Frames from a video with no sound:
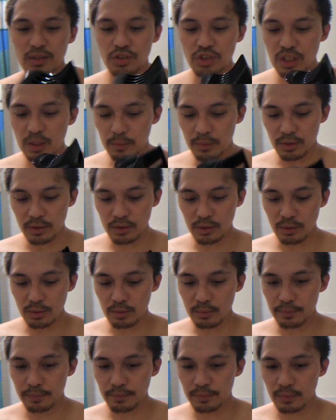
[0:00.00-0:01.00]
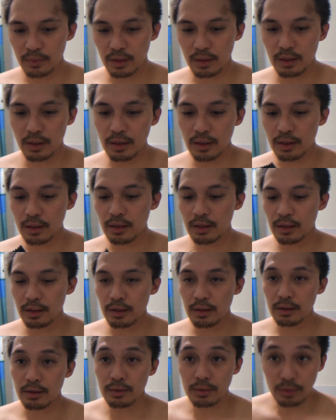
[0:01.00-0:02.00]
it cheaper too.
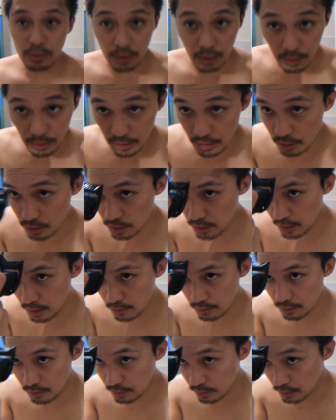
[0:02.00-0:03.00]
And you go ahead and shave.